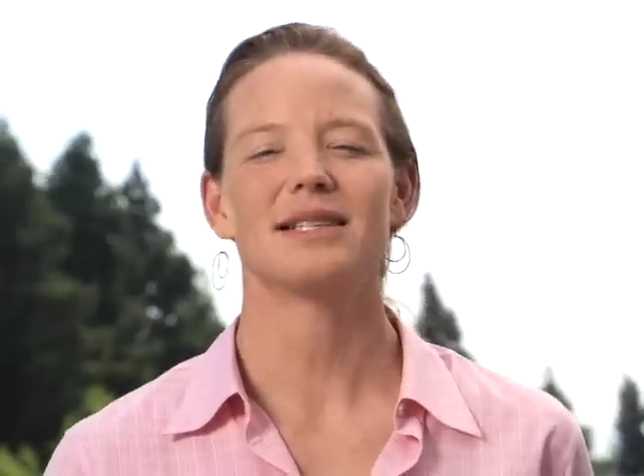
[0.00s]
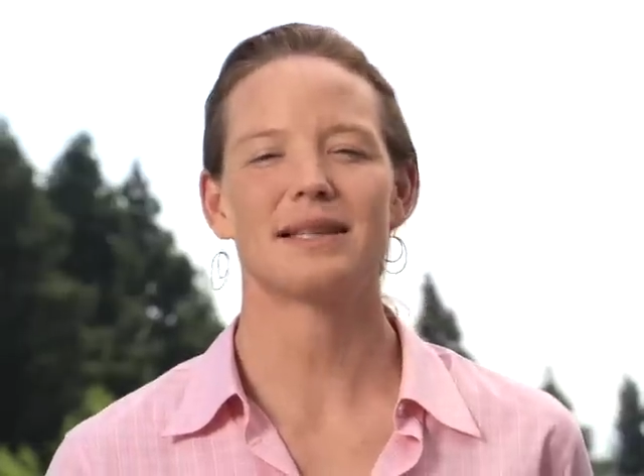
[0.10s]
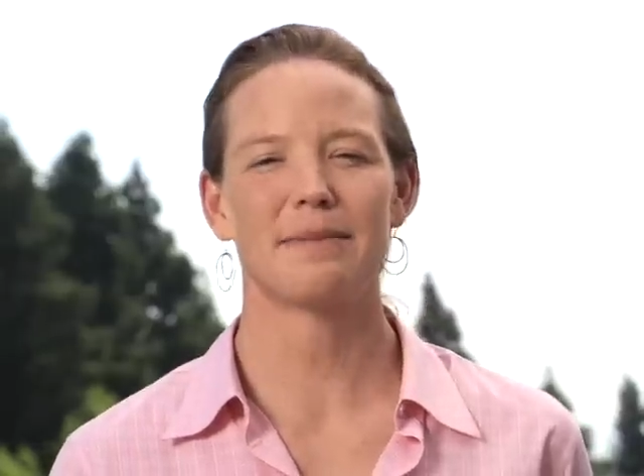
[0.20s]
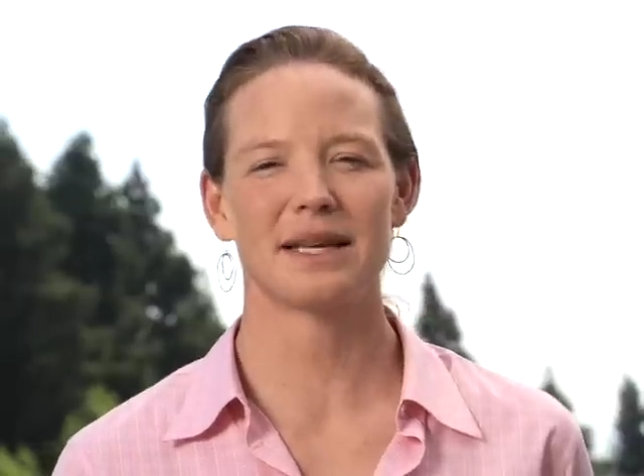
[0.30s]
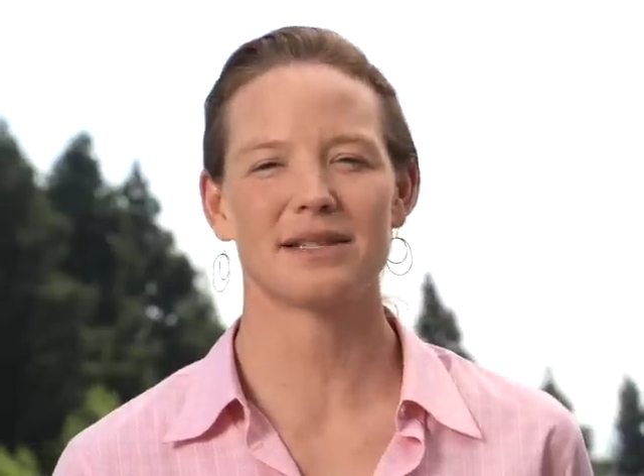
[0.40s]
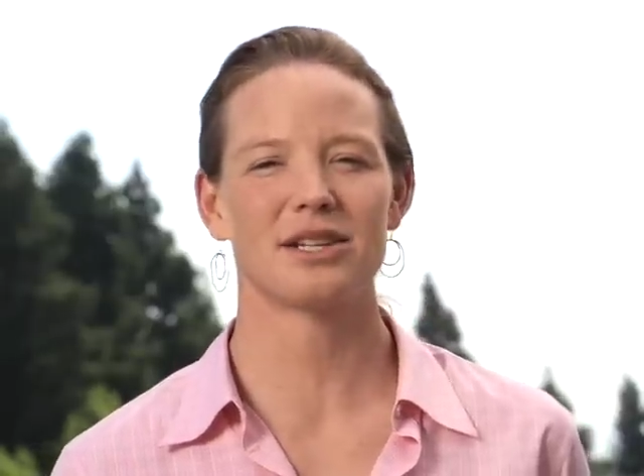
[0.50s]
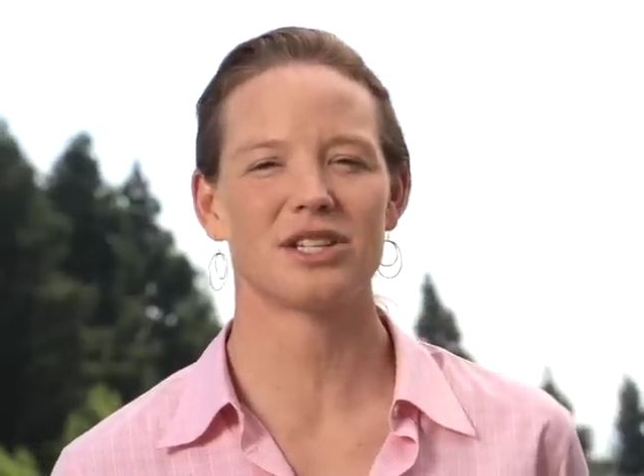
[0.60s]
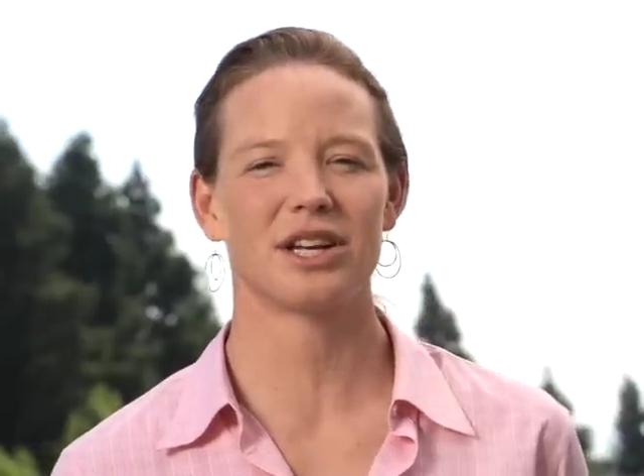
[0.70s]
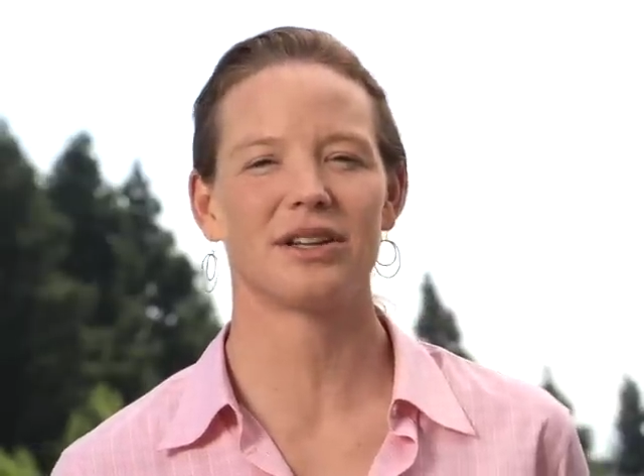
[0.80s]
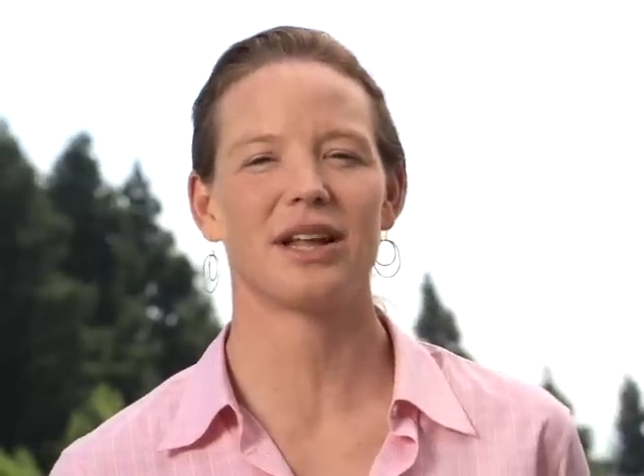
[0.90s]
something's on
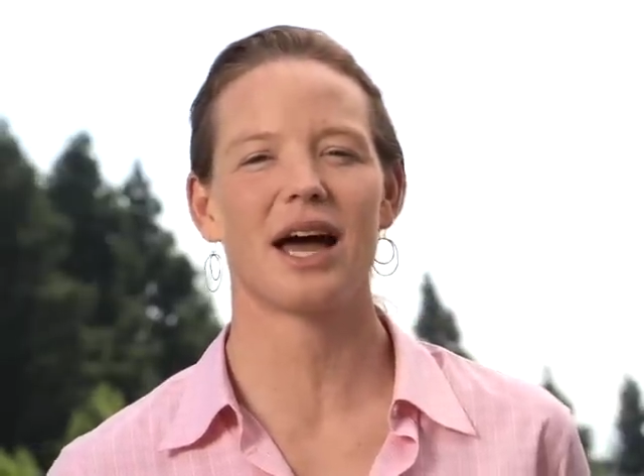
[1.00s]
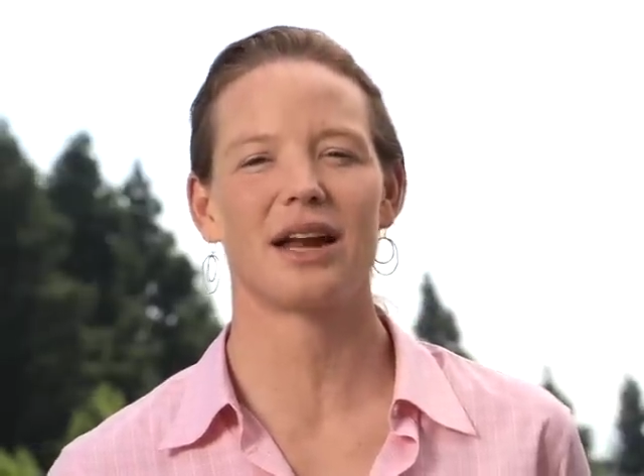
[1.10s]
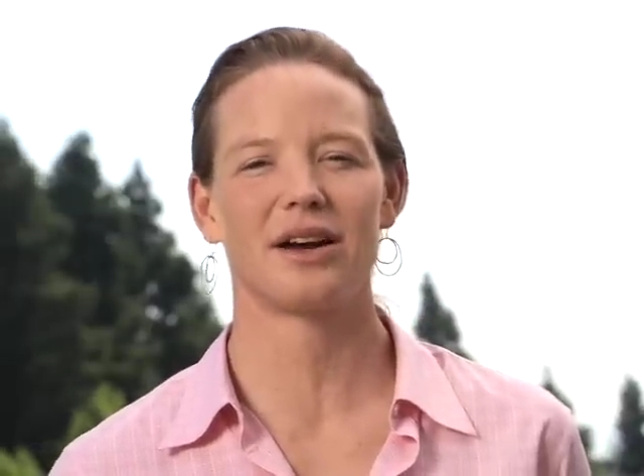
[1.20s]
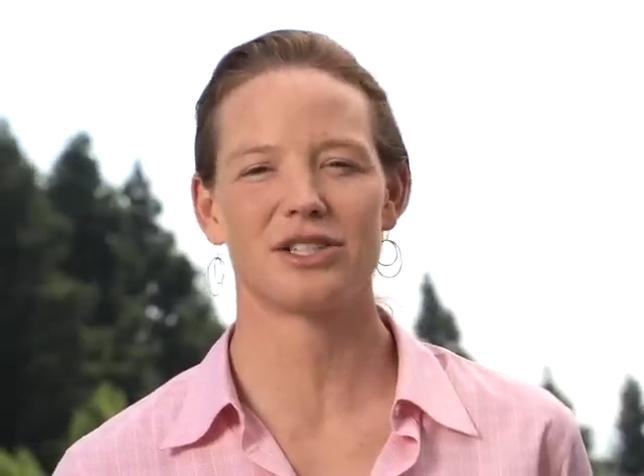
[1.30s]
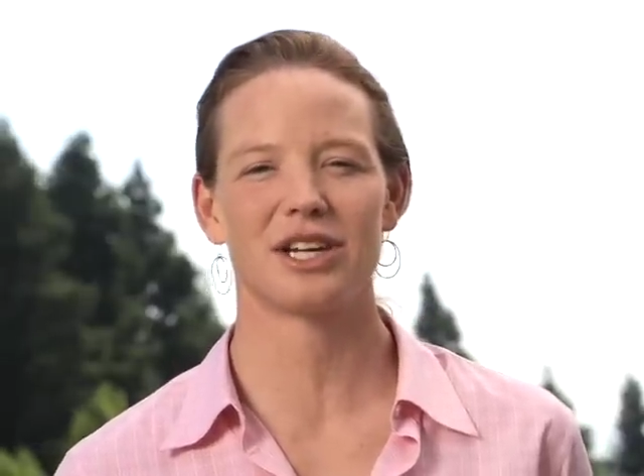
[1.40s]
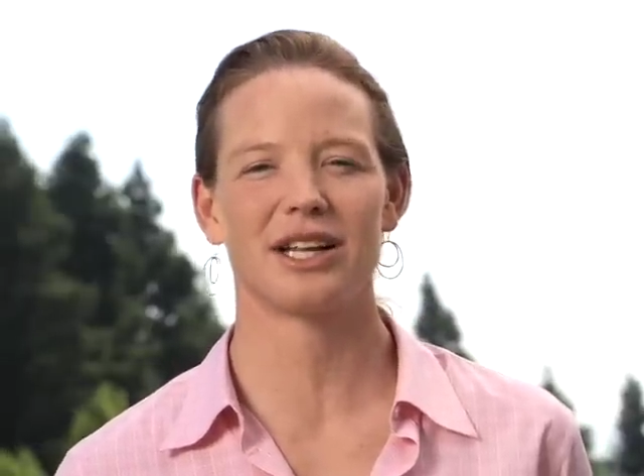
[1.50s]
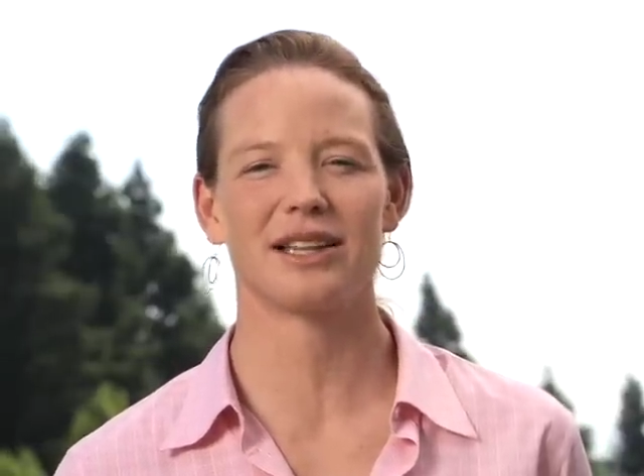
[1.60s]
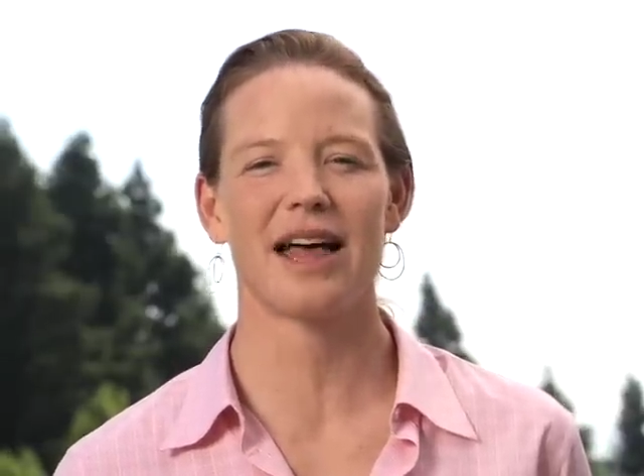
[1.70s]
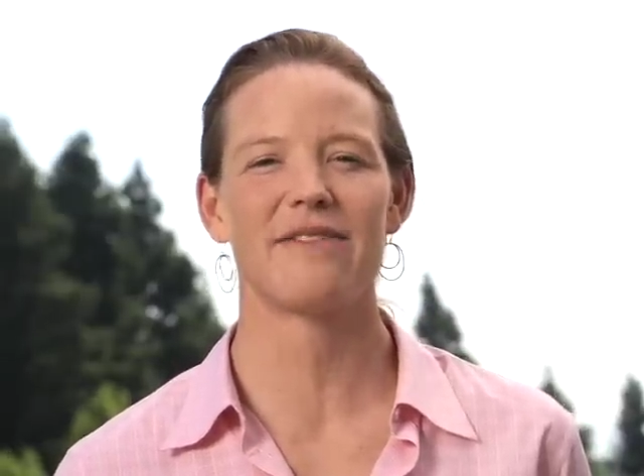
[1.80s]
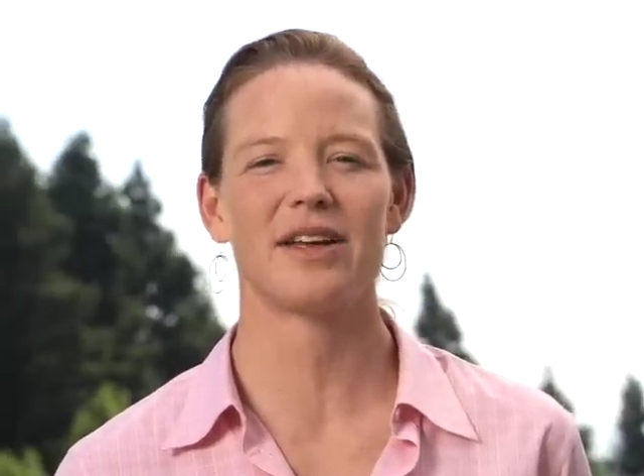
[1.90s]
channel 9, on channel
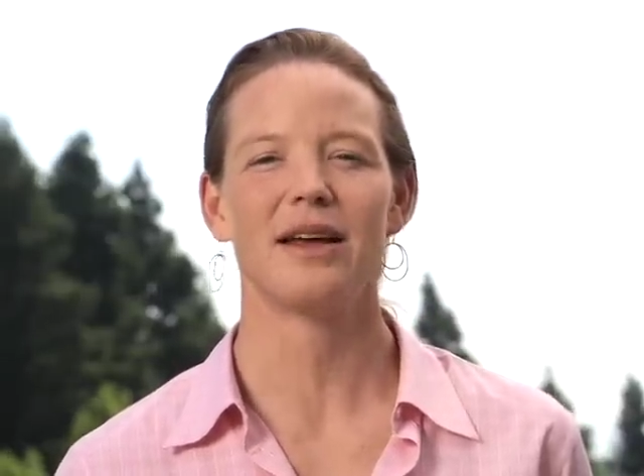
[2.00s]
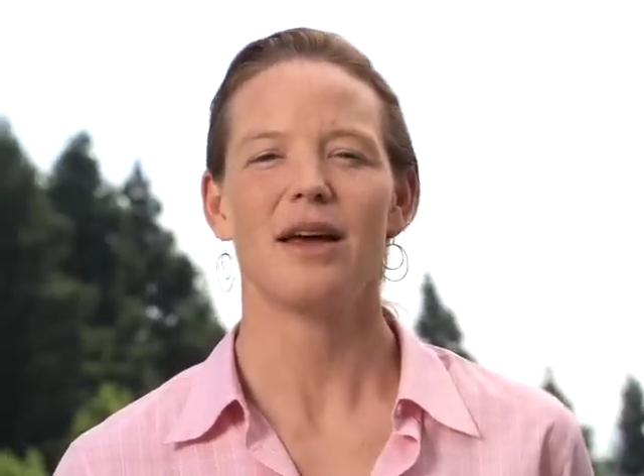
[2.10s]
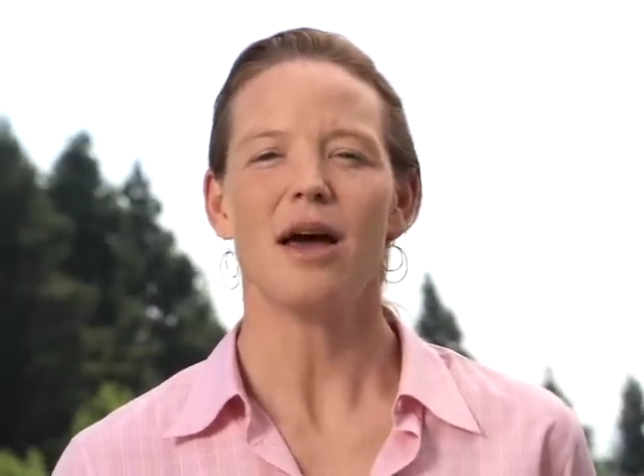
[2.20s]
11,